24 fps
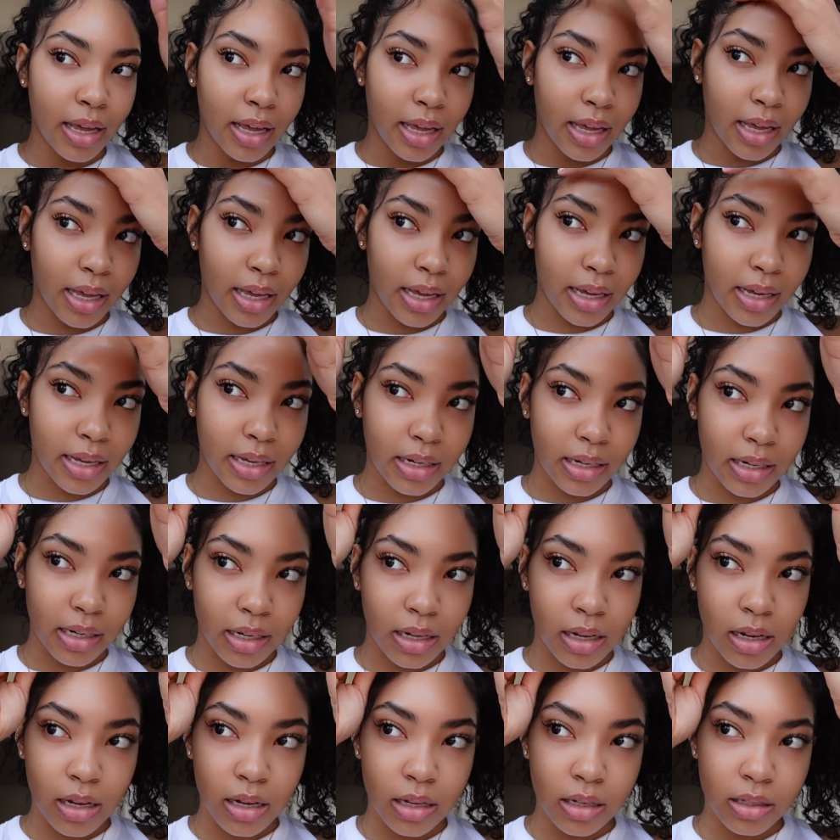and
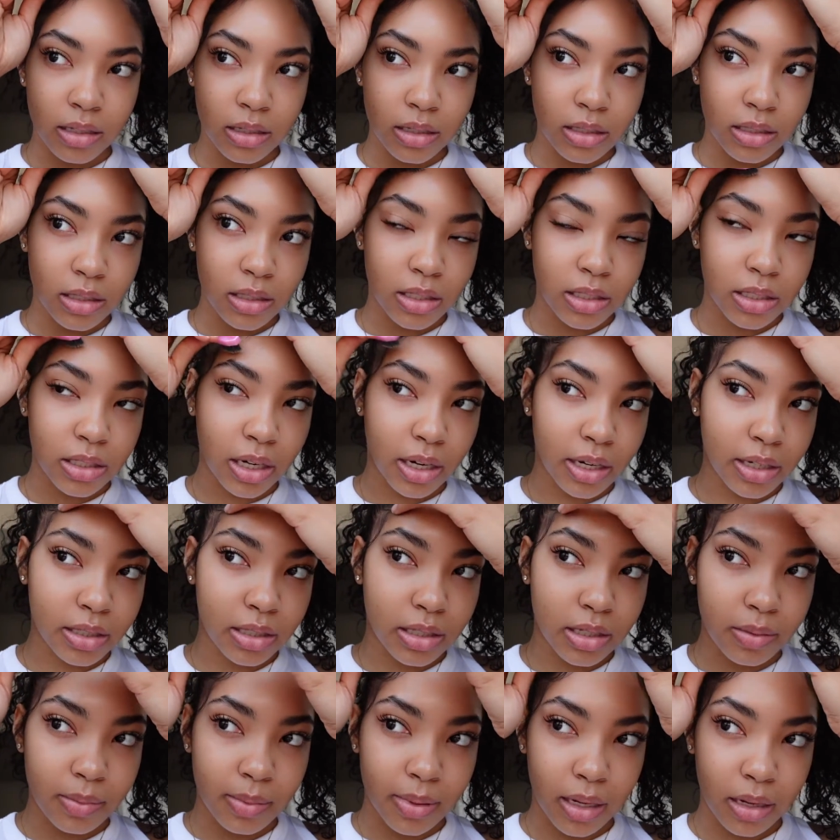start
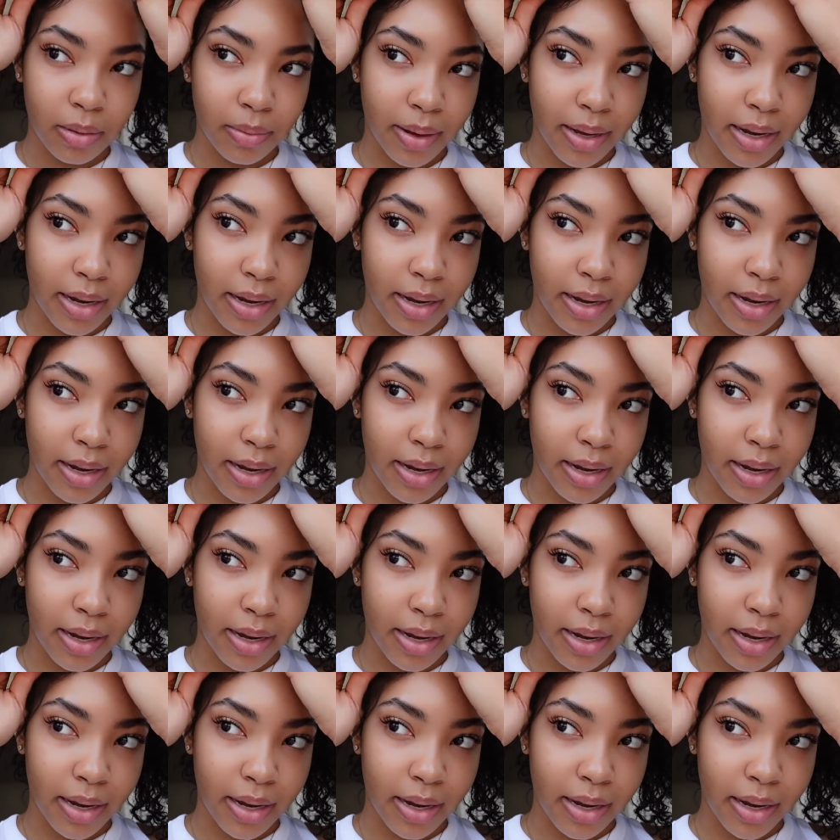to be on my